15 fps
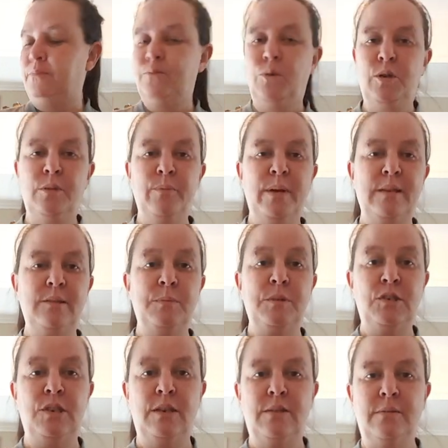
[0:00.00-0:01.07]
Welcome back to my
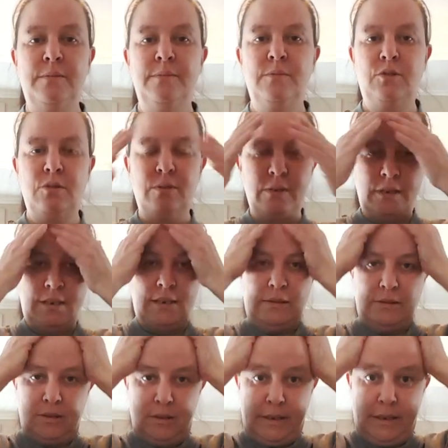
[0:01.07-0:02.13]
channel. Sorry I
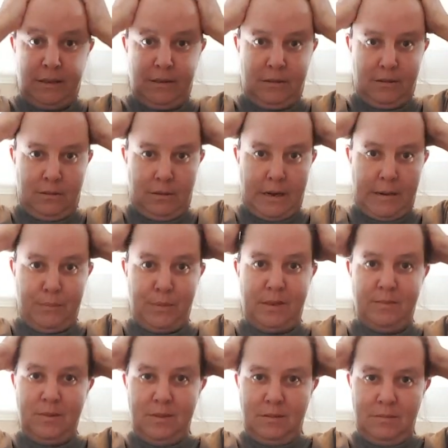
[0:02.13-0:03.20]
look like crap, but
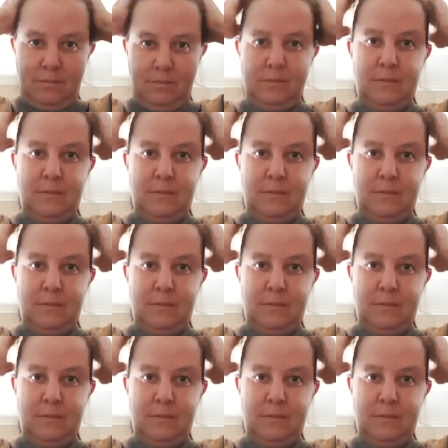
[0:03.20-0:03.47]
I've been